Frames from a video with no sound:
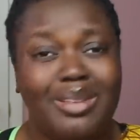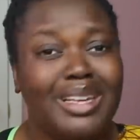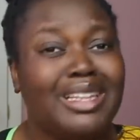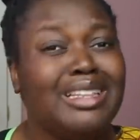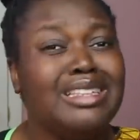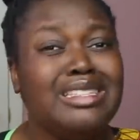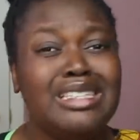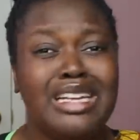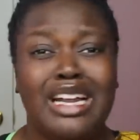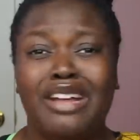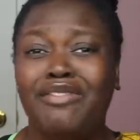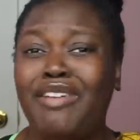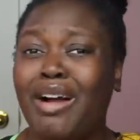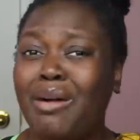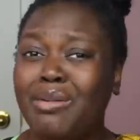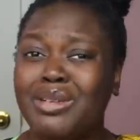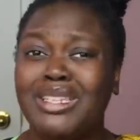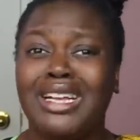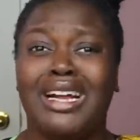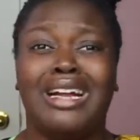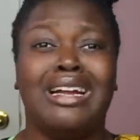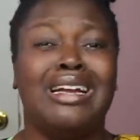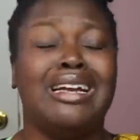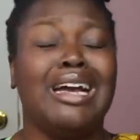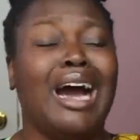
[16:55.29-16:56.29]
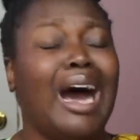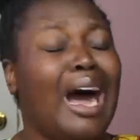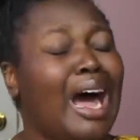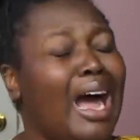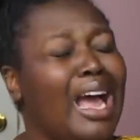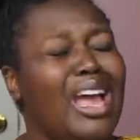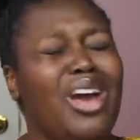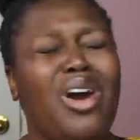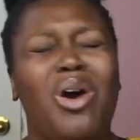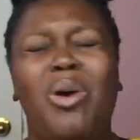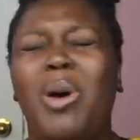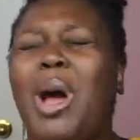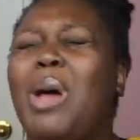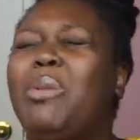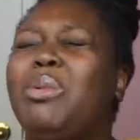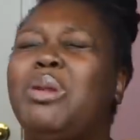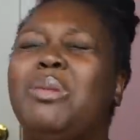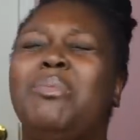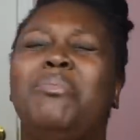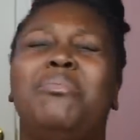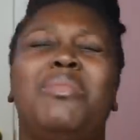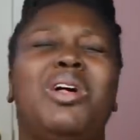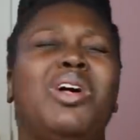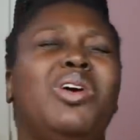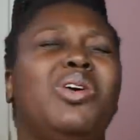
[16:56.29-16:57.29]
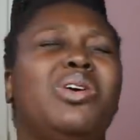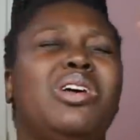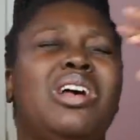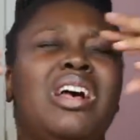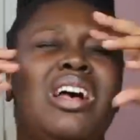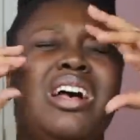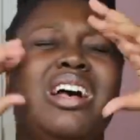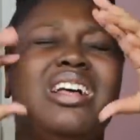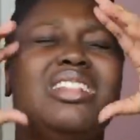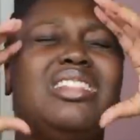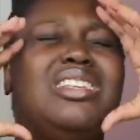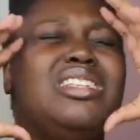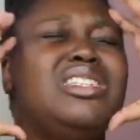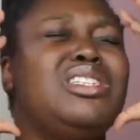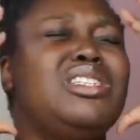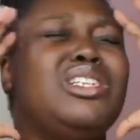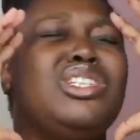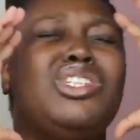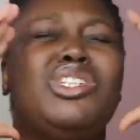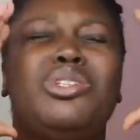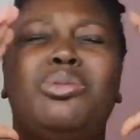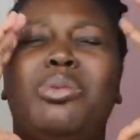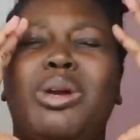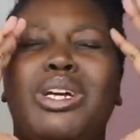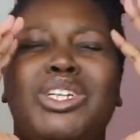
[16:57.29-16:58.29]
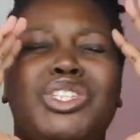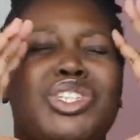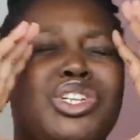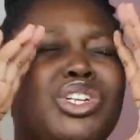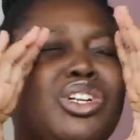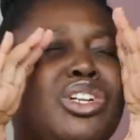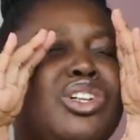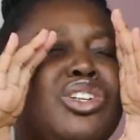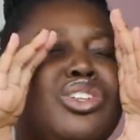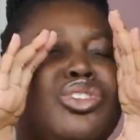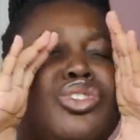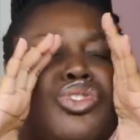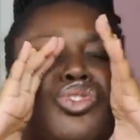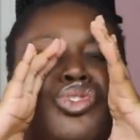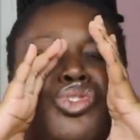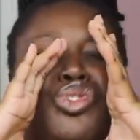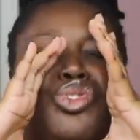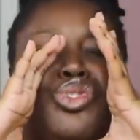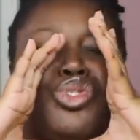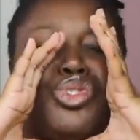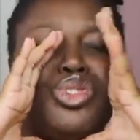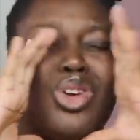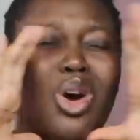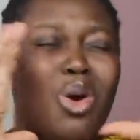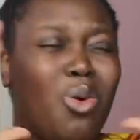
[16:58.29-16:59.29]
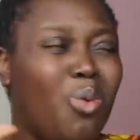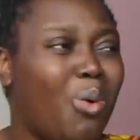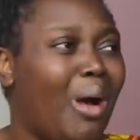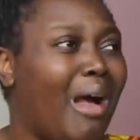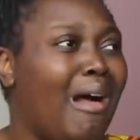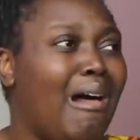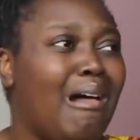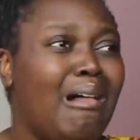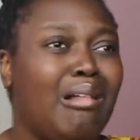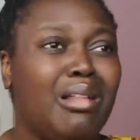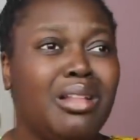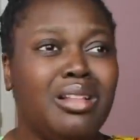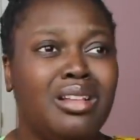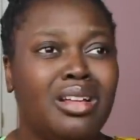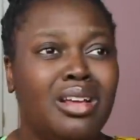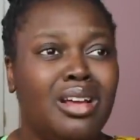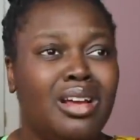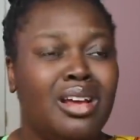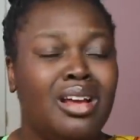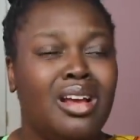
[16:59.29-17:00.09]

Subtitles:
Like, listen, if I was a guy, oh, I would milk this situation so well,